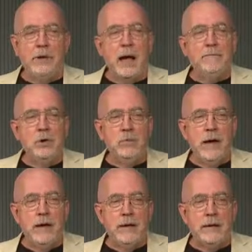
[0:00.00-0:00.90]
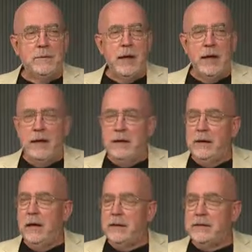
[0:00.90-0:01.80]
viewed
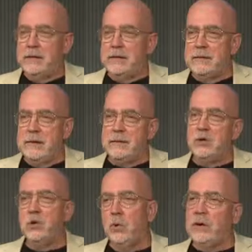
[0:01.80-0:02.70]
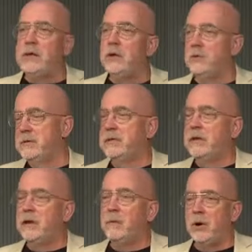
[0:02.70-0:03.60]
my 6 short years
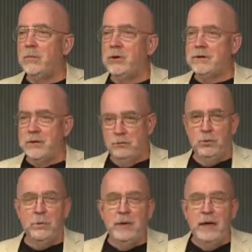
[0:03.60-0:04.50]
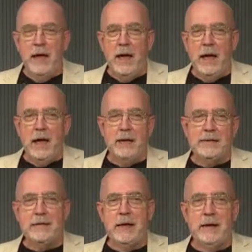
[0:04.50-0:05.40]
in Barbara's group
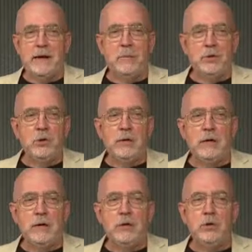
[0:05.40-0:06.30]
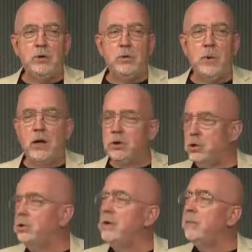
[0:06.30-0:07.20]
as an opportunity to
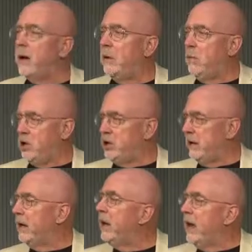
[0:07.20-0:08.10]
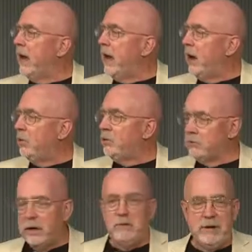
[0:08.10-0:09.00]
learn by watching how to
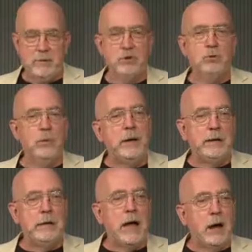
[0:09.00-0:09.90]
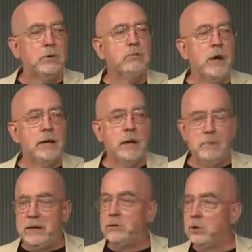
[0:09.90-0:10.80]
run a research group and indeed how to run a
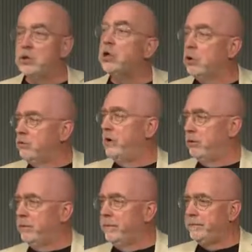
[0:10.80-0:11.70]
research career.